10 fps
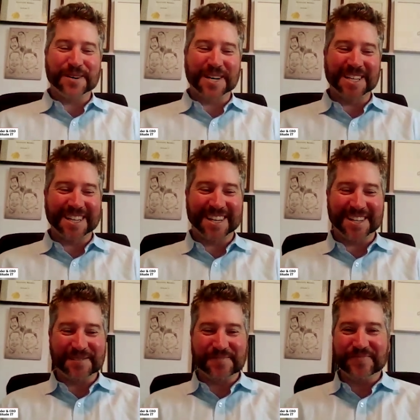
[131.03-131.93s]
But
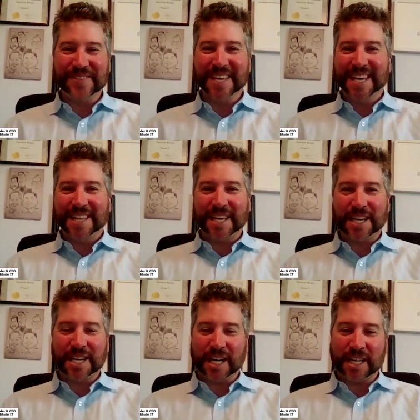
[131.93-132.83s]
um,
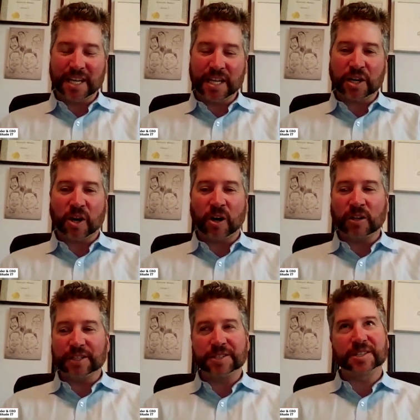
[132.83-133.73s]
then uh, in
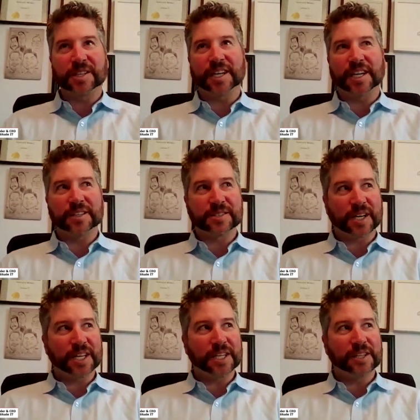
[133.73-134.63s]
college, like I
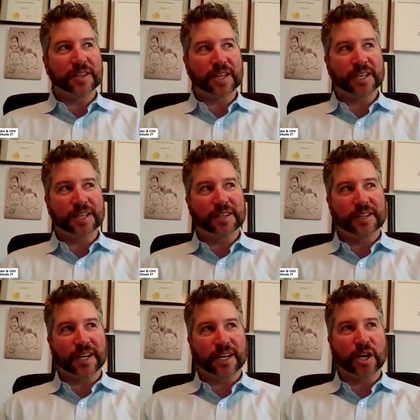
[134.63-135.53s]
decided that
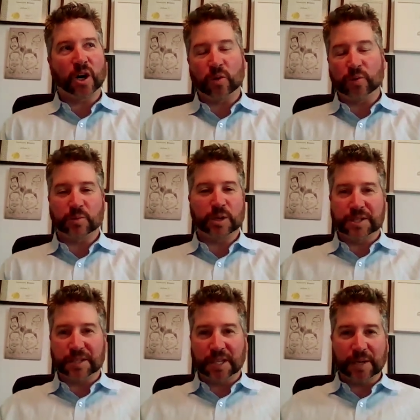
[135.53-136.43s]
I always wanted
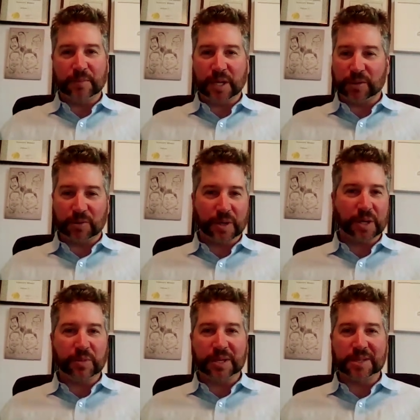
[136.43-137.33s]
to like be able to run
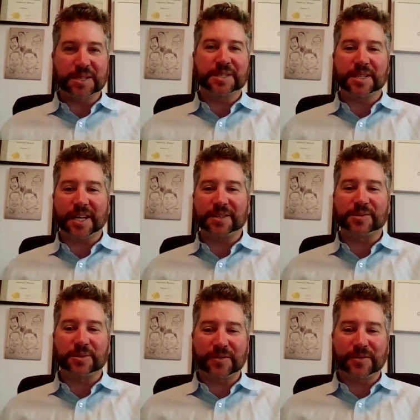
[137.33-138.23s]
a business and that
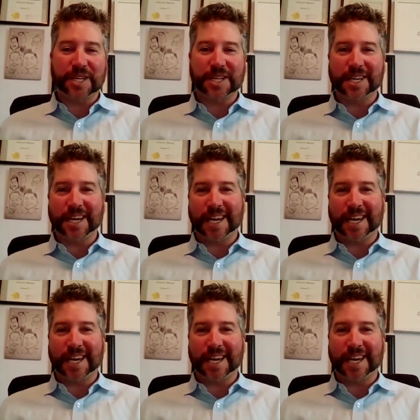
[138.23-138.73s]
sort of thing.